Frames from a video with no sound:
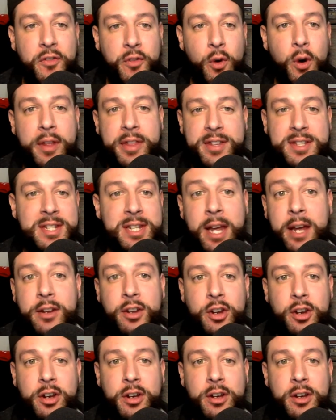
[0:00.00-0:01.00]
for the
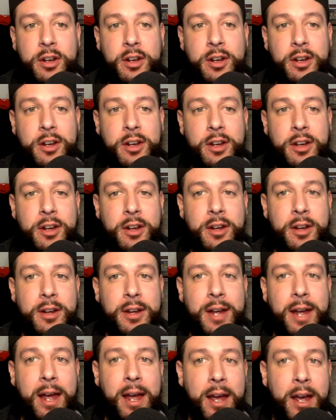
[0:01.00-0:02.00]
slander.
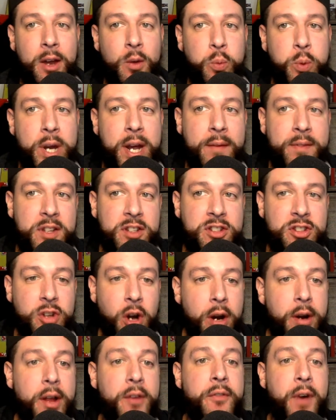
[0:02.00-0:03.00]
And we have to
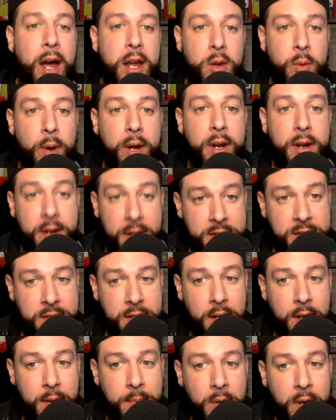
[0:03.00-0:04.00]
start evaluating this
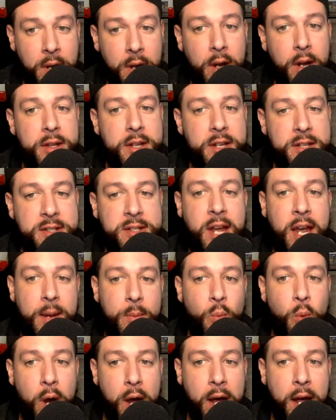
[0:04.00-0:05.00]
team the
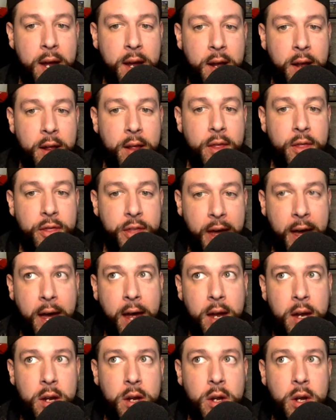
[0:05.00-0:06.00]
same way
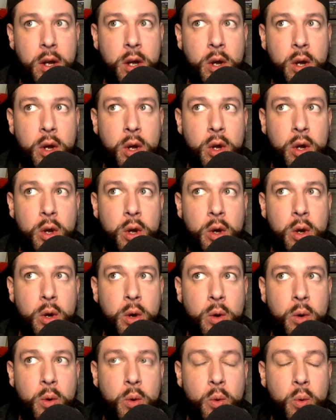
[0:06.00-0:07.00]
that
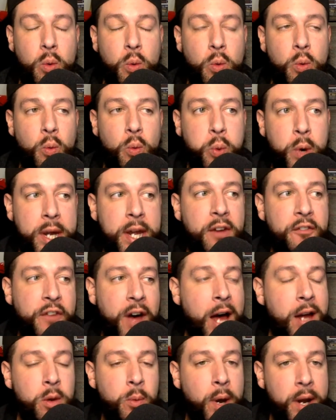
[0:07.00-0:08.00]
we
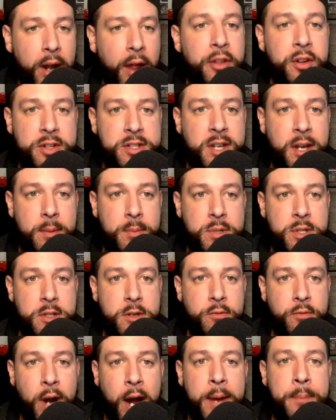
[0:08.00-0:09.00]
evaluate other
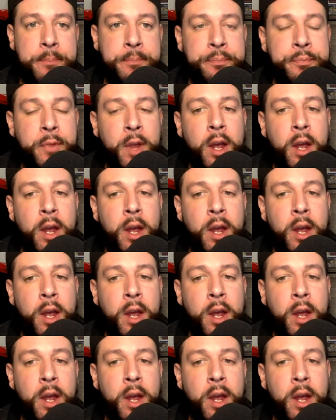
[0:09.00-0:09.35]
teams, right?